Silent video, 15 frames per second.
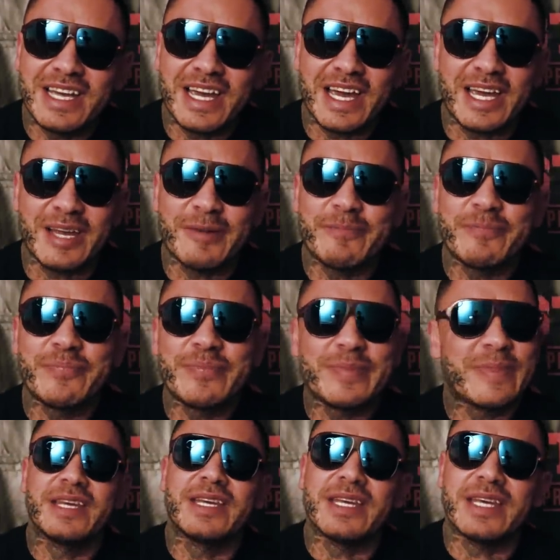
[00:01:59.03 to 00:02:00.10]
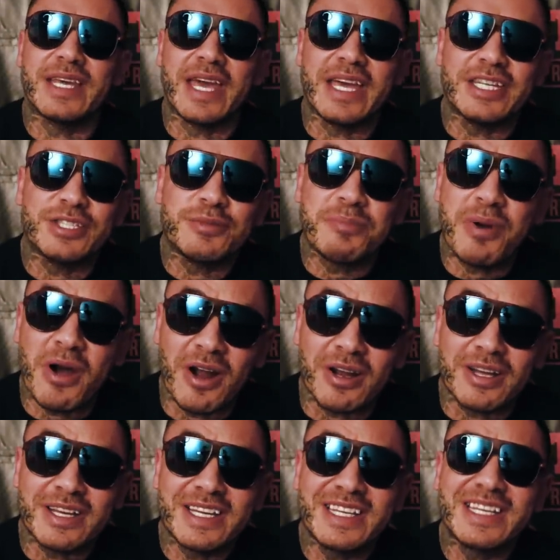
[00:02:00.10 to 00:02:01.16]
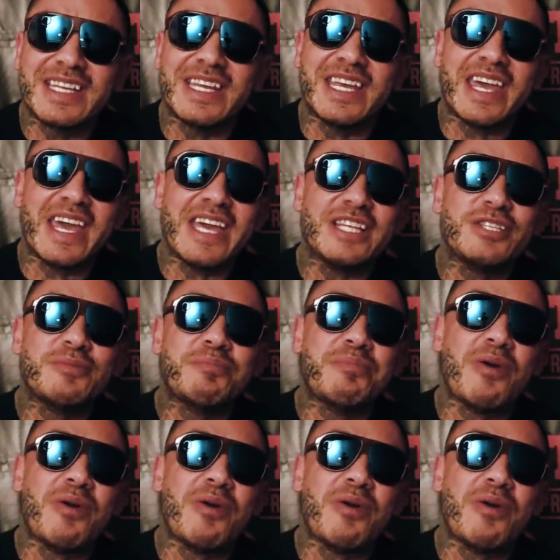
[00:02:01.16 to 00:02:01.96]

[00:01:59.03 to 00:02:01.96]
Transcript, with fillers: Hey, Gage Park. Gage